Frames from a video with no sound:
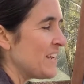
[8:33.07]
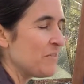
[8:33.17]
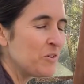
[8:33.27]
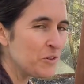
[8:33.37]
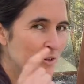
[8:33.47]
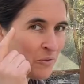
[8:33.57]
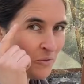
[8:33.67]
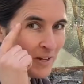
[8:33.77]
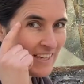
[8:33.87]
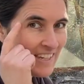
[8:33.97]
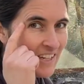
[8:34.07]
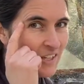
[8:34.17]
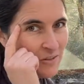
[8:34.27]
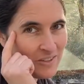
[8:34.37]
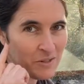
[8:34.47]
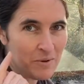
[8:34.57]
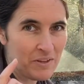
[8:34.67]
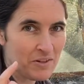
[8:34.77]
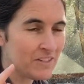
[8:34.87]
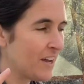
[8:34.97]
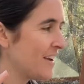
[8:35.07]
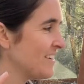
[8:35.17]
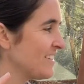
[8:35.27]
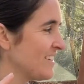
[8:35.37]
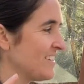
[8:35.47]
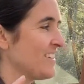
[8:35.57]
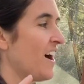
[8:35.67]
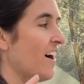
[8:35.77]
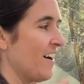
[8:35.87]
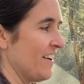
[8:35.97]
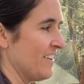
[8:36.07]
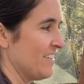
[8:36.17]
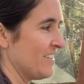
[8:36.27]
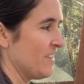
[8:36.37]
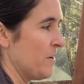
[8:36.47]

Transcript: if you look really closely with your scientist eyes,